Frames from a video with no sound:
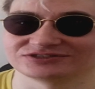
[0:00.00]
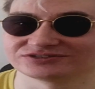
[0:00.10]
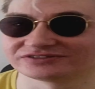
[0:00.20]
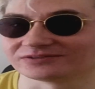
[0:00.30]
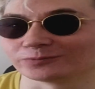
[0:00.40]

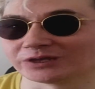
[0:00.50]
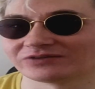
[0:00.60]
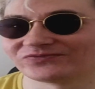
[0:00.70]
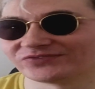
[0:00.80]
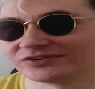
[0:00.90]
just the
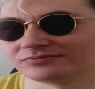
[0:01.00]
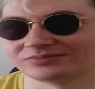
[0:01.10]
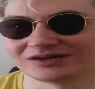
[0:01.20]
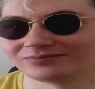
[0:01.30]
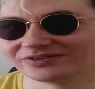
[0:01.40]
welfare
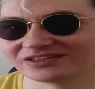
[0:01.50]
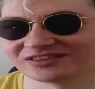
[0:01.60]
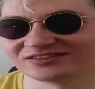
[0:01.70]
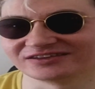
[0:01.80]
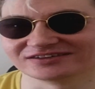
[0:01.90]
bomb,
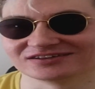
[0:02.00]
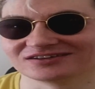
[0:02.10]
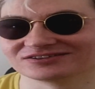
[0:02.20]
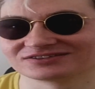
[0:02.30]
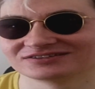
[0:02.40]
nothing
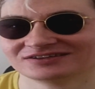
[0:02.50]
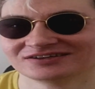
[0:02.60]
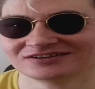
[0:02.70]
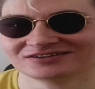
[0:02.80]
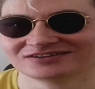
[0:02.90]
else.
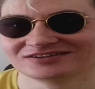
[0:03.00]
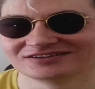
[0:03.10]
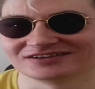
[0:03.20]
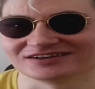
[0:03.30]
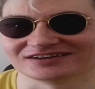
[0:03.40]

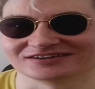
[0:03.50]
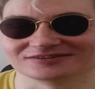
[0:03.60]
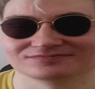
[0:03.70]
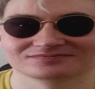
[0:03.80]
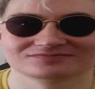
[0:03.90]

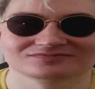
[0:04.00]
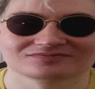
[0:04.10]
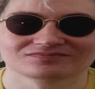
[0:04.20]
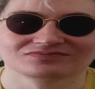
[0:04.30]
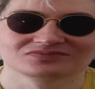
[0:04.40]
And
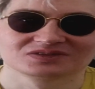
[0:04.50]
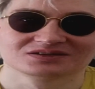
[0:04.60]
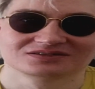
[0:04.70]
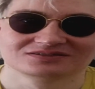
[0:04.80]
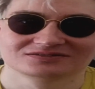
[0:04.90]

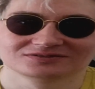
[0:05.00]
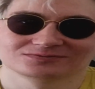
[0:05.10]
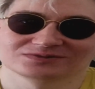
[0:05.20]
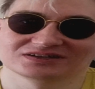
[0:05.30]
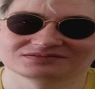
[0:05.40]

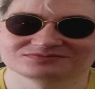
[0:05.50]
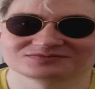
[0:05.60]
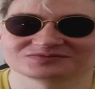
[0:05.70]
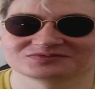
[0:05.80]
well,